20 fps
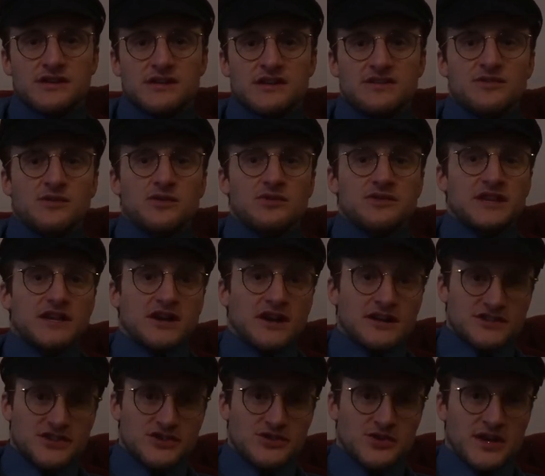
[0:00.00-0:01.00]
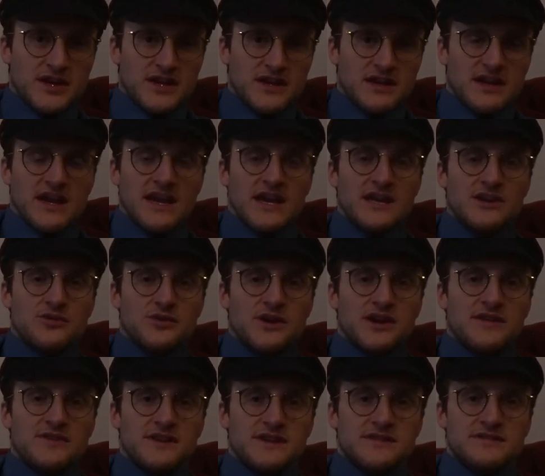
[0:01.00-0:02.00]
difficulty concentrating, and
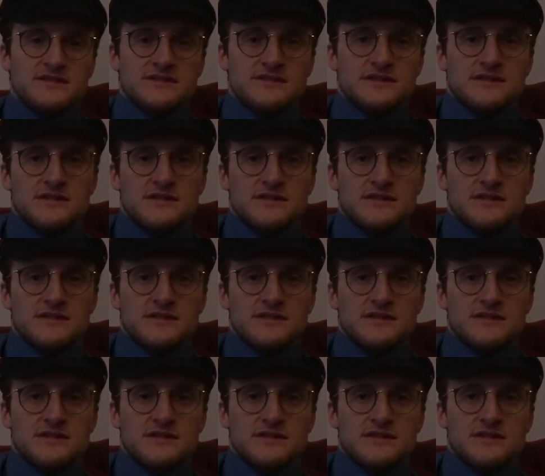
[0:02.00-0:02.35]
cravings.